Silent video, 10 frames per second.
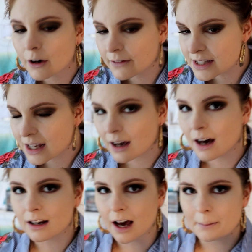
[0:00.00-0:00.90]
obviously I
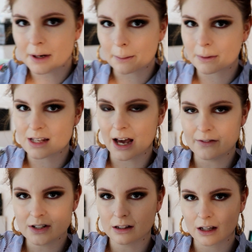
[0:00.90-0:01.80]
can't hype it up because I
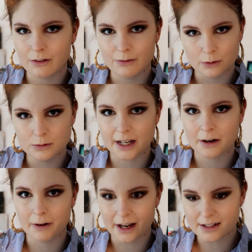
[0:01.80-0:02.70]
haven't done like a full day
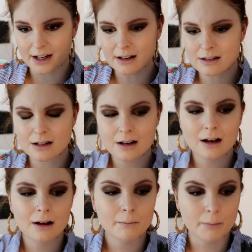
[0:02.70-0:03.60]
wear test,
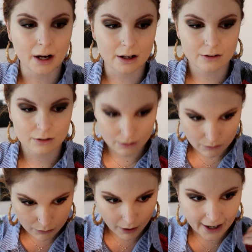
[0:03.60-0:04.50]
but
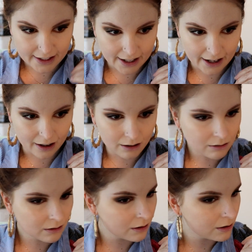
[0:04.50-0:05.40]
right now